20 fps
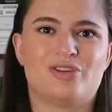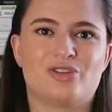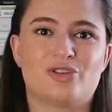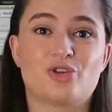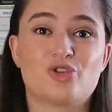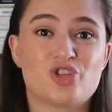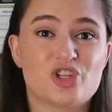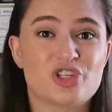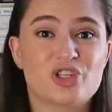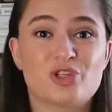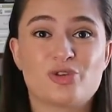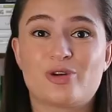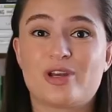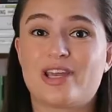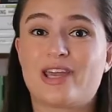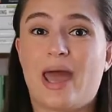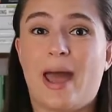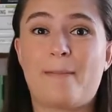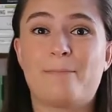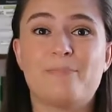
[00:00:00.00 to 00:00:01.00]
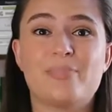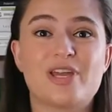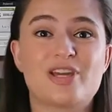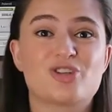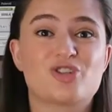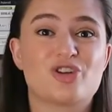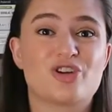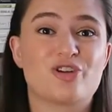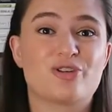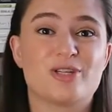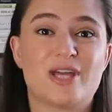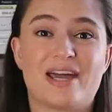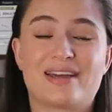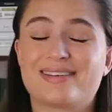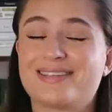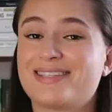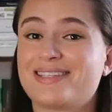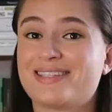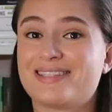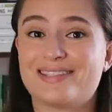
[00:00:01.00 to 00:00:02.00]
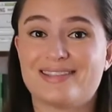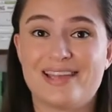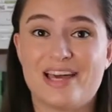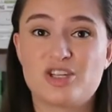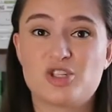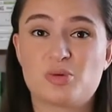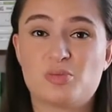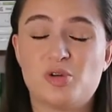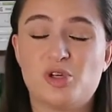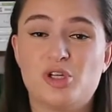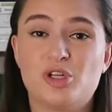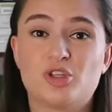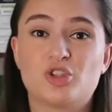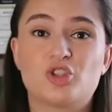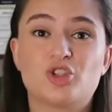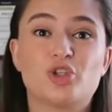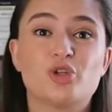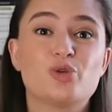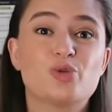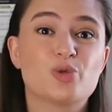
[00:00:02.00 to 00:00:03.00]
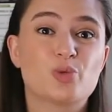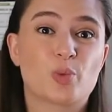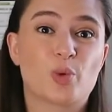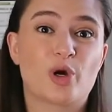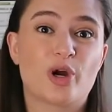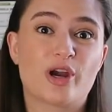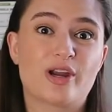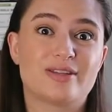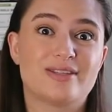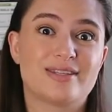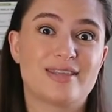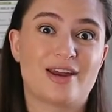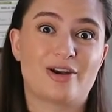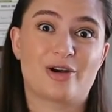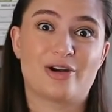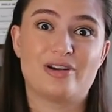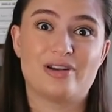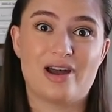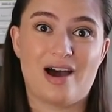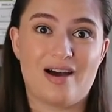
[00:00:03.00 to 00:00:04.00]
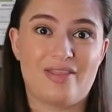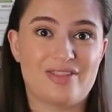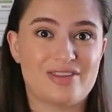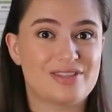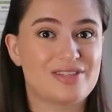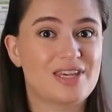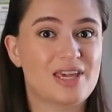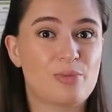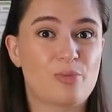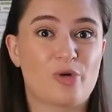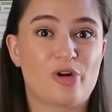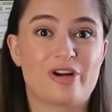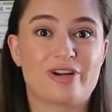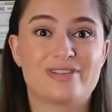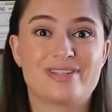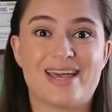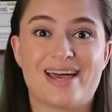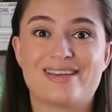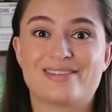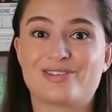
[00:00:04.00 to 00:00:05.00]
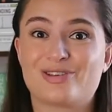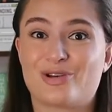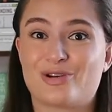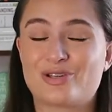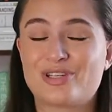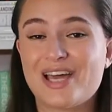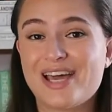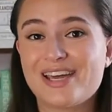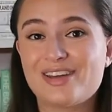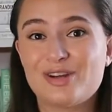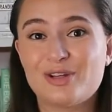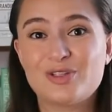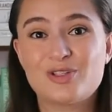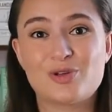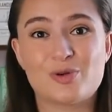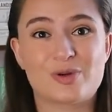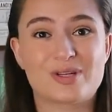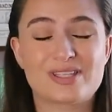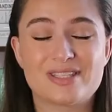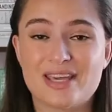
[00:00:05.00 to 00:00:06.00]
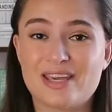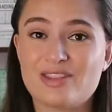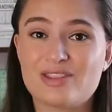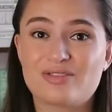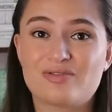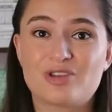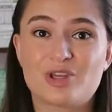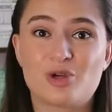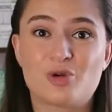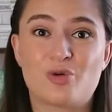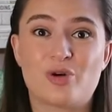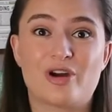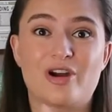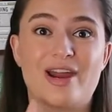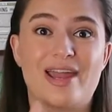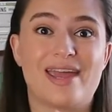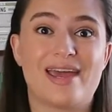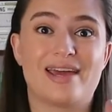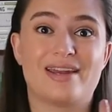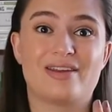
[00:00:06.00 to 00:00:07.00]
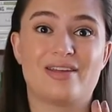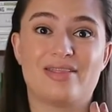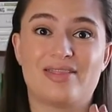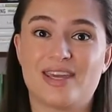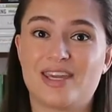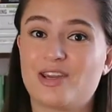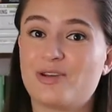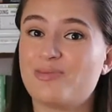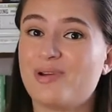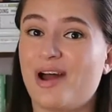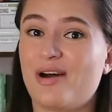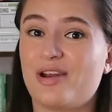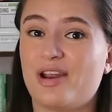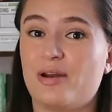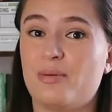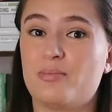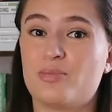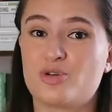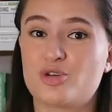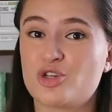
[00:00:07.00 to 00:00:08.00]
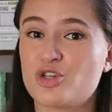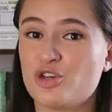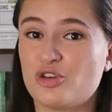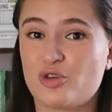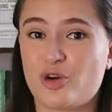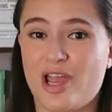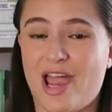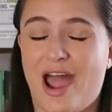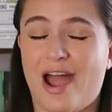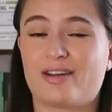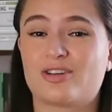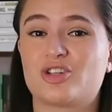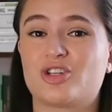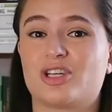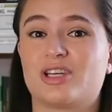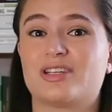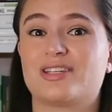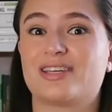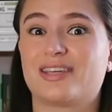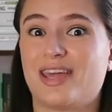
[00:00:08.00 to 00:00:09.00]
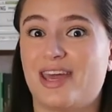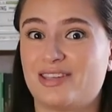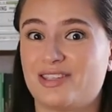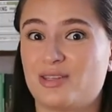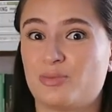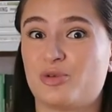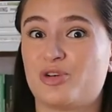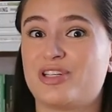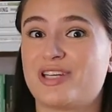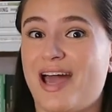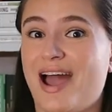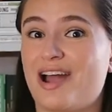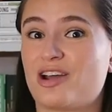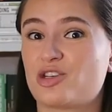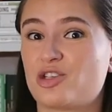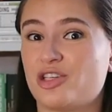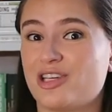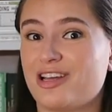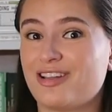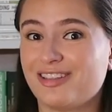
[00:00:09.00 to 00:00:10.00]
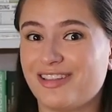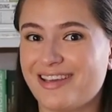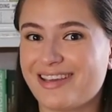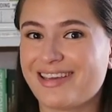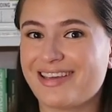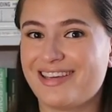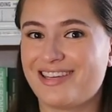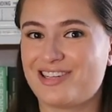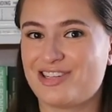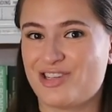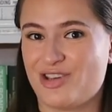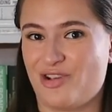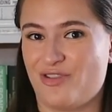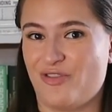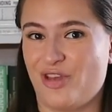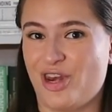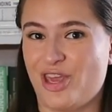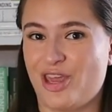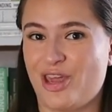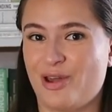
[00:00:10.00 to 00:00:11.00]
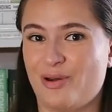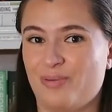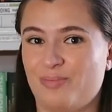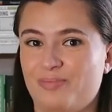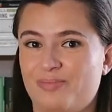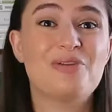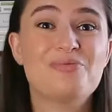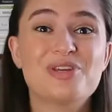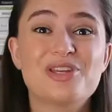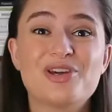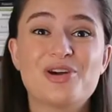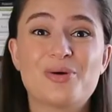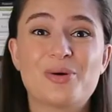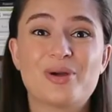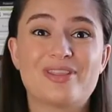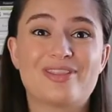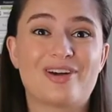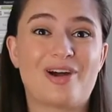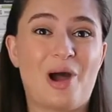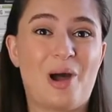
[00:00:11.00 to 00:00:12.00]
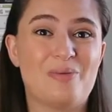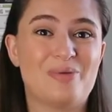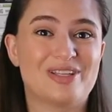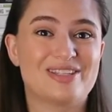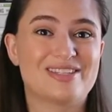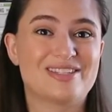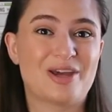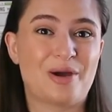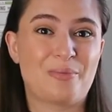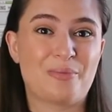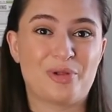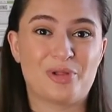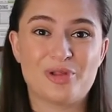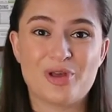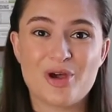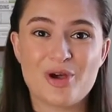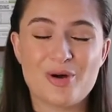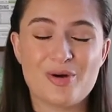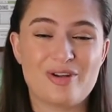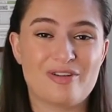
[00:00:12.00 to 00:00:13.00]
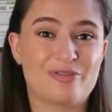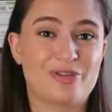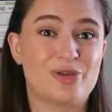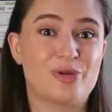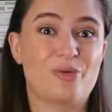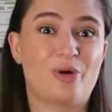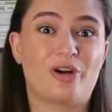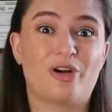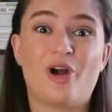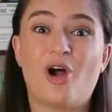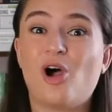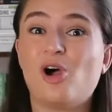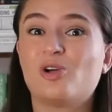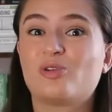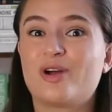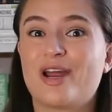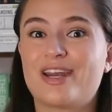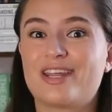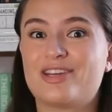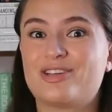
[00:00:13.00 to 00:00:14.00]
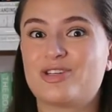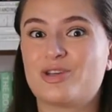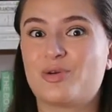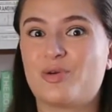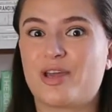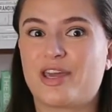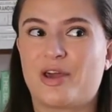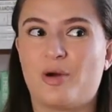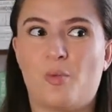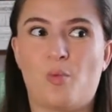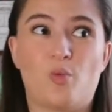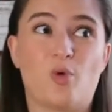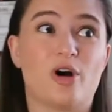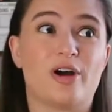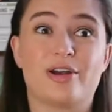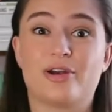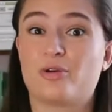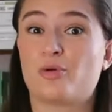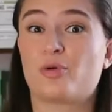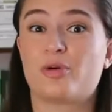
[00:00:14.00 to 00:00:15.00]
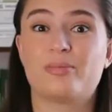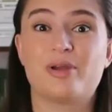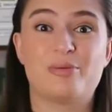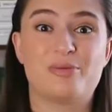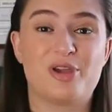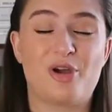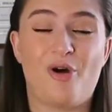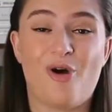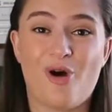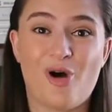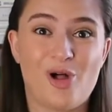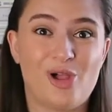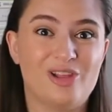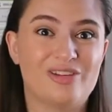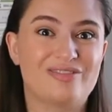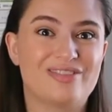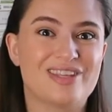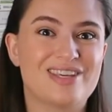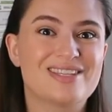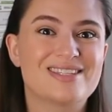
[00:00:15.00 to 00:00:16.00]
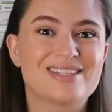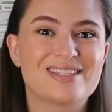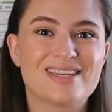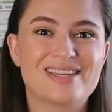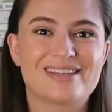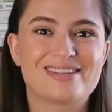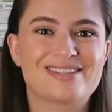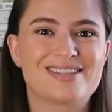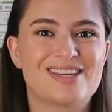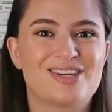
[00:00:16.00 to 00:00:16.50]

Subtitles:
So just to recap, make sure your text is legible, choose words that are not the same words as your title to excite the viewer, and think about an emotional reaction to get someone to actually click into your video. Let me know in the comments down below if you are already doing one or maybe all of these things